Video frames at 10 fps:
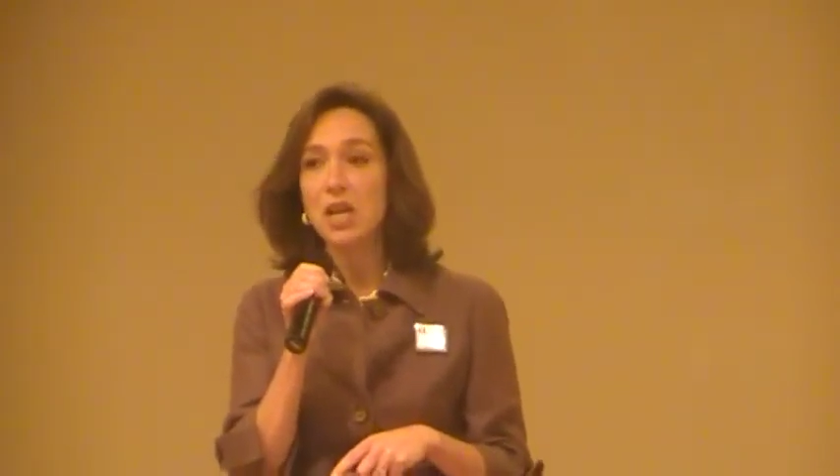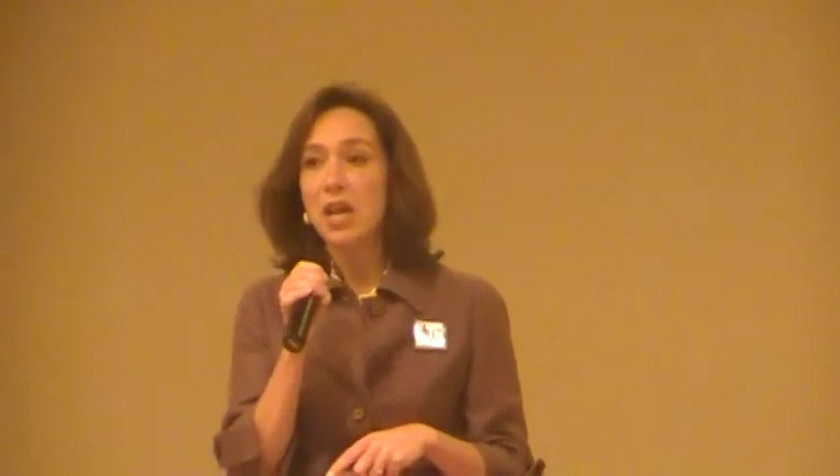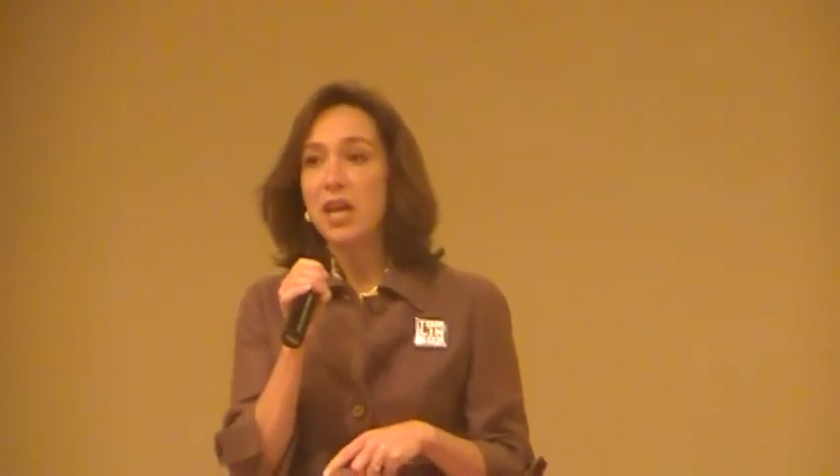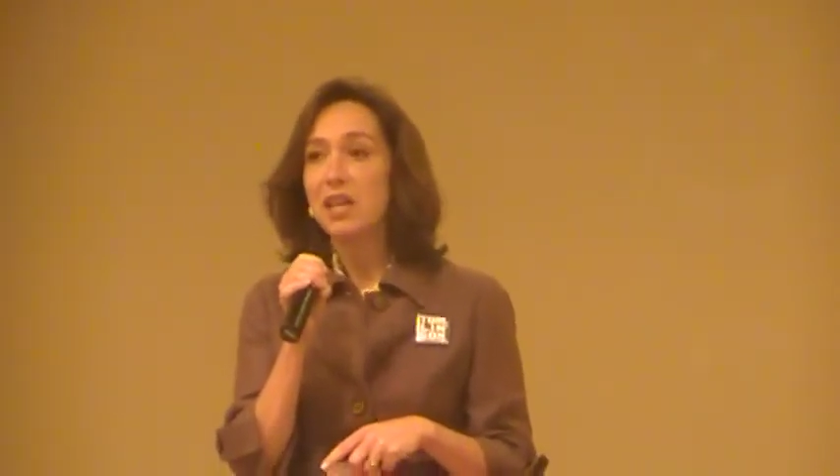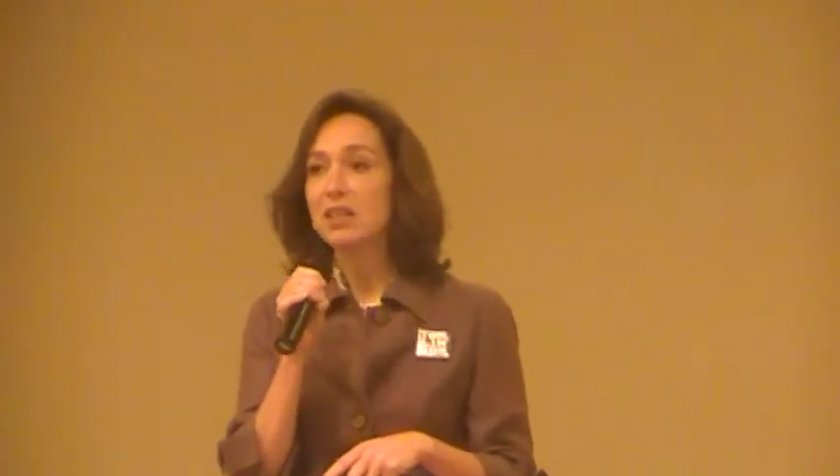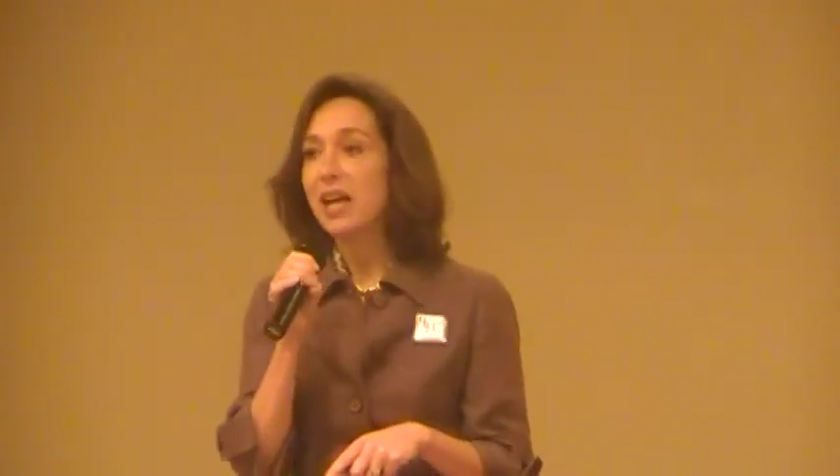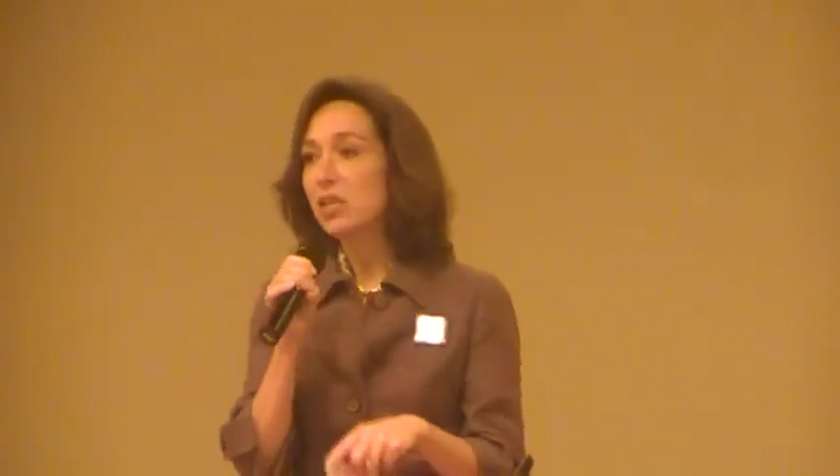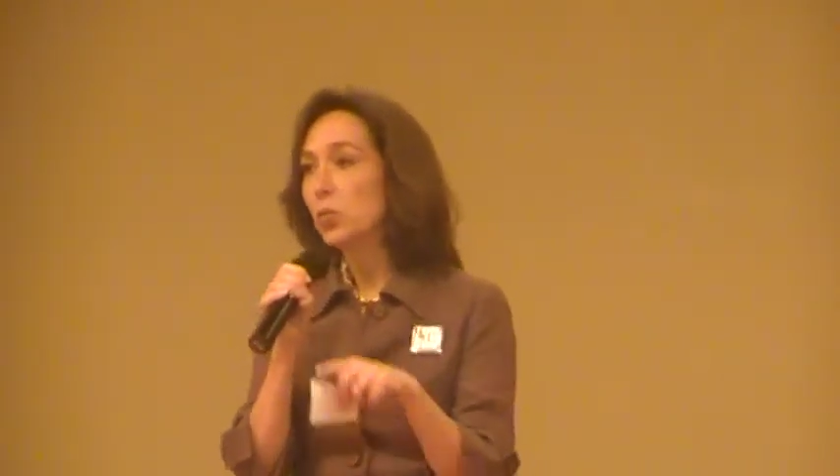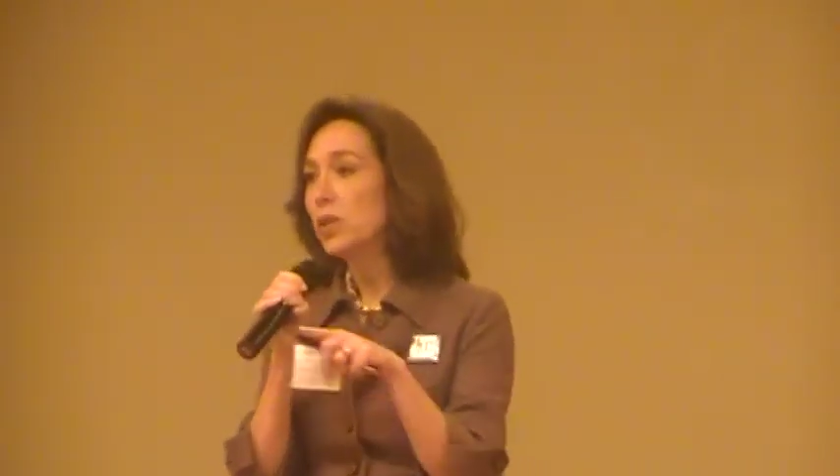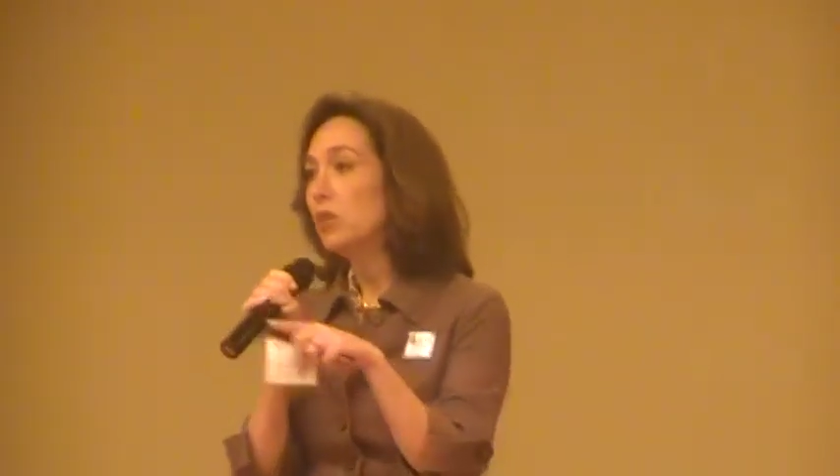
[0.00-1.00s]
And
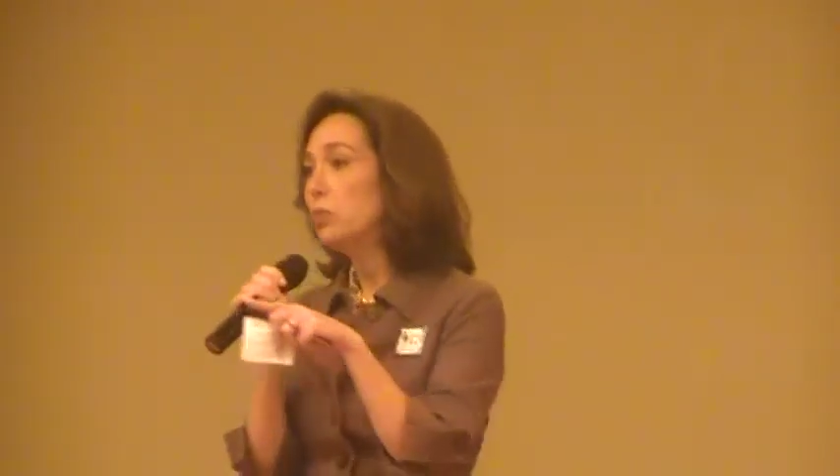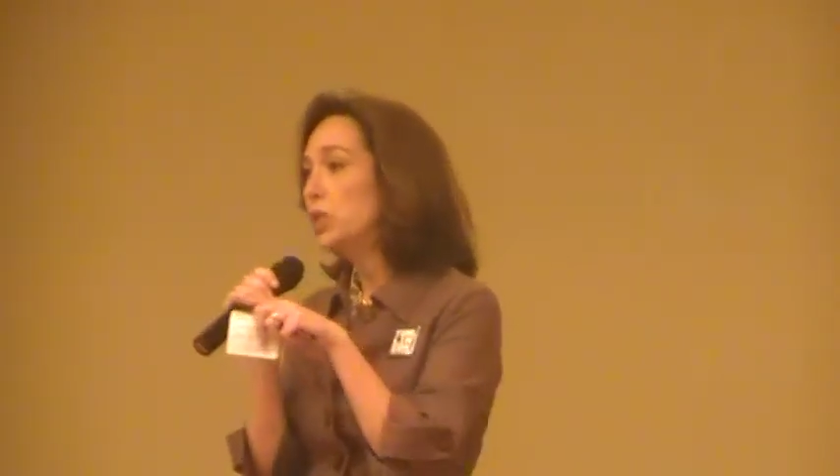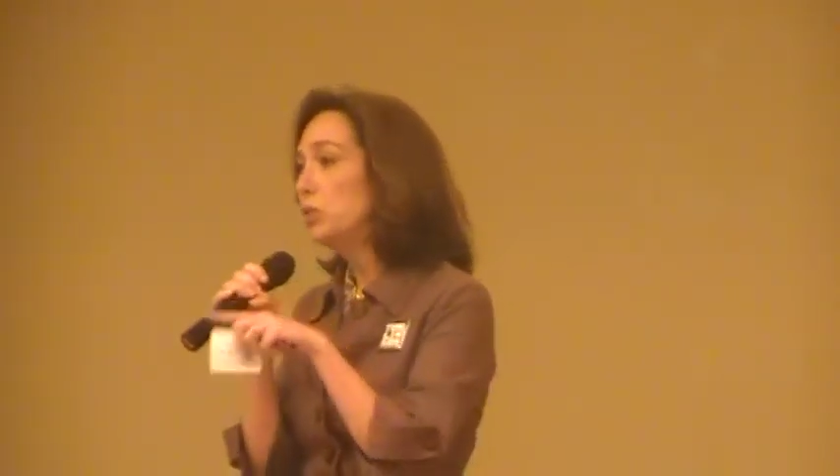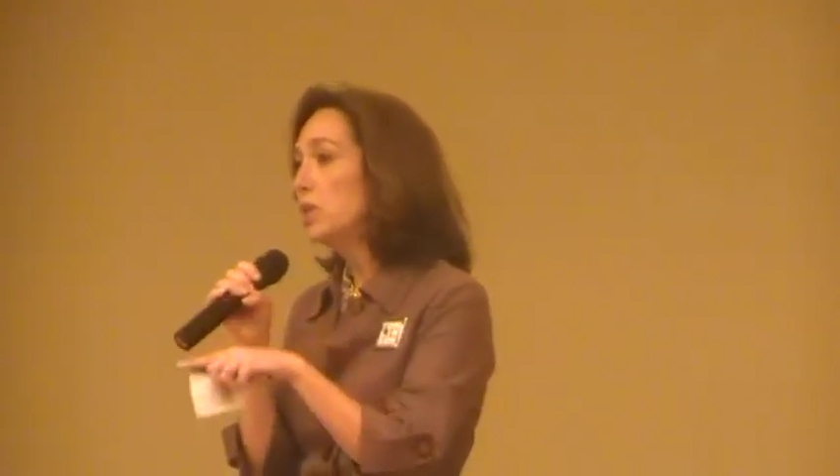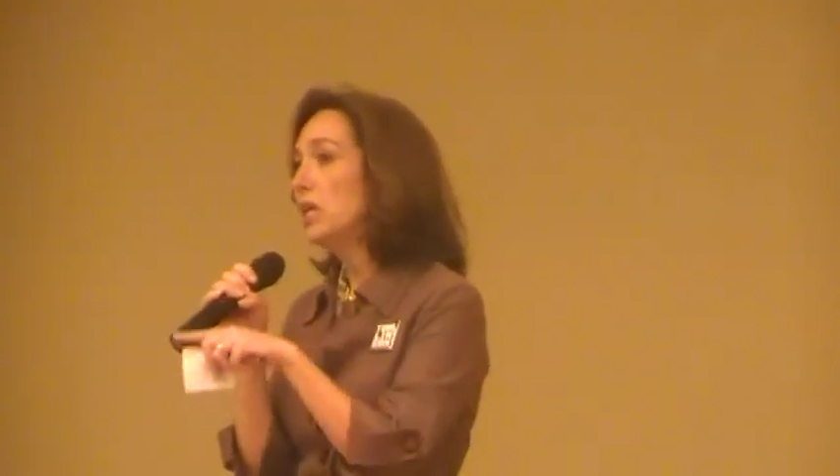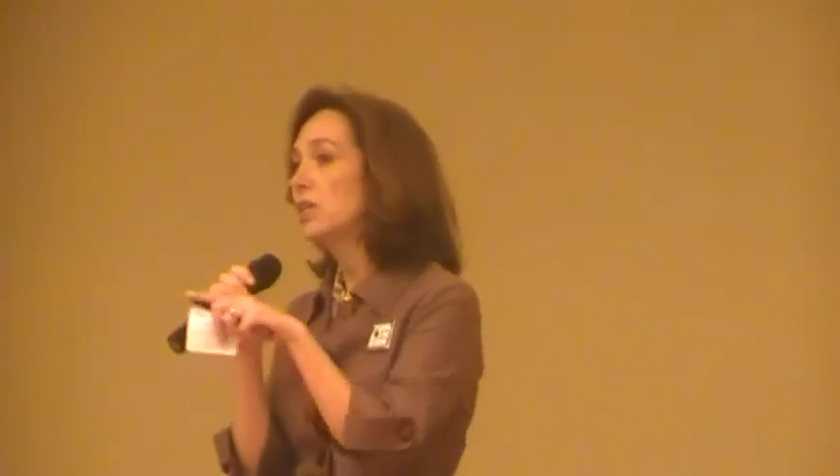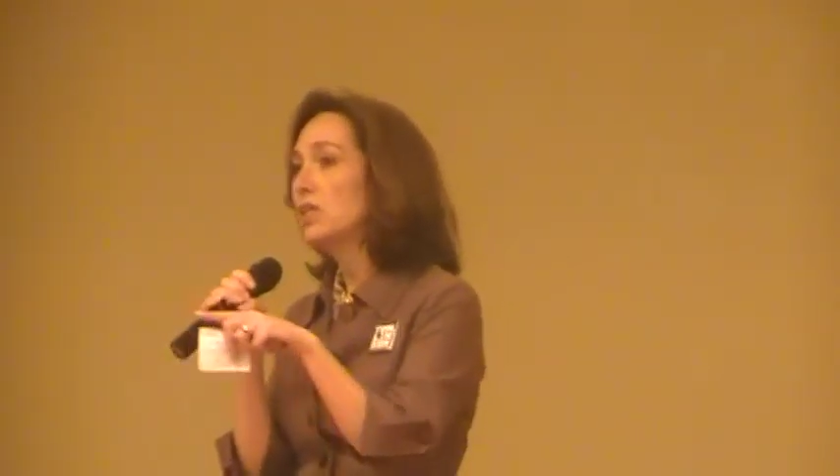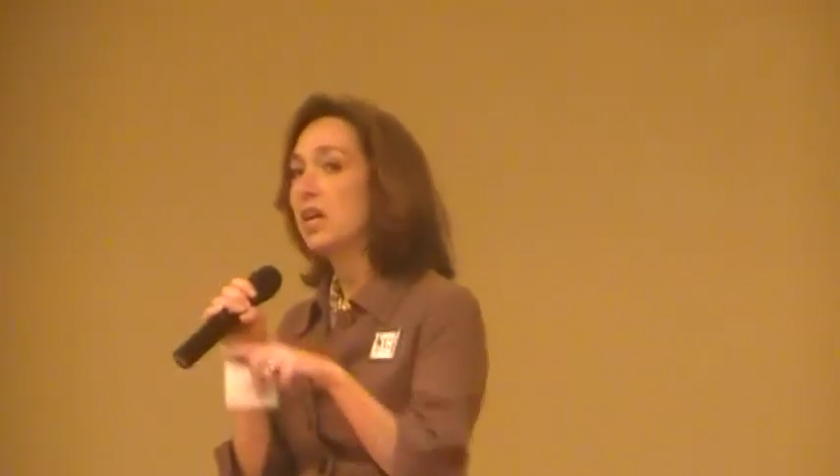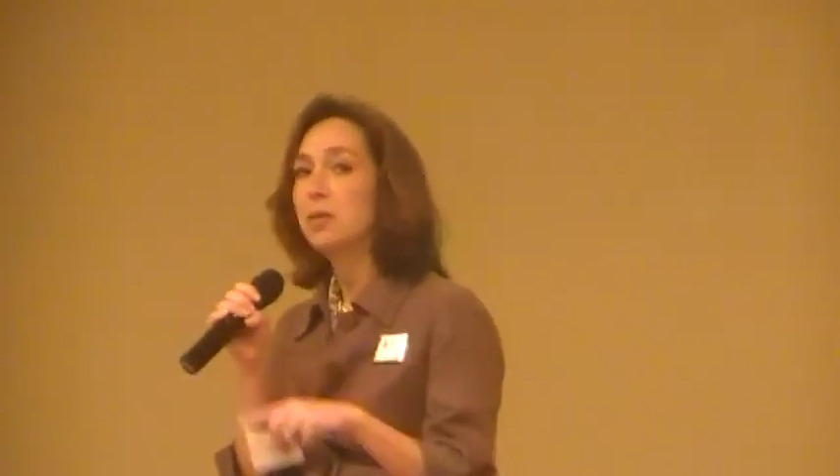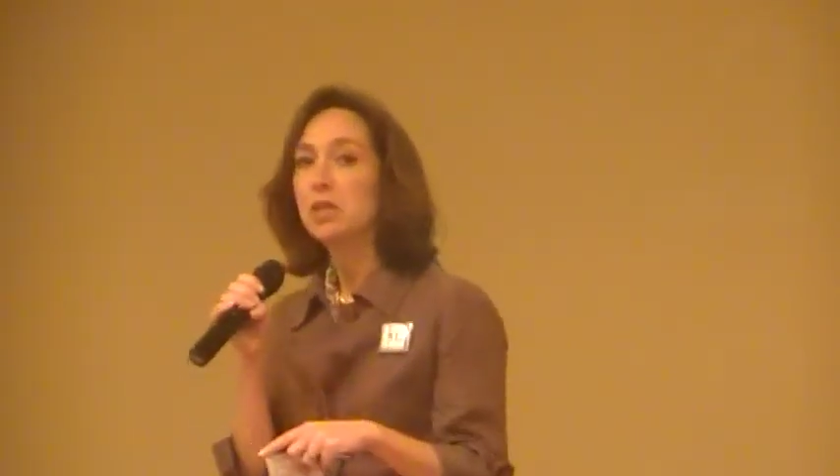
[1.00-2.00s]
that's what, if, when you take the time to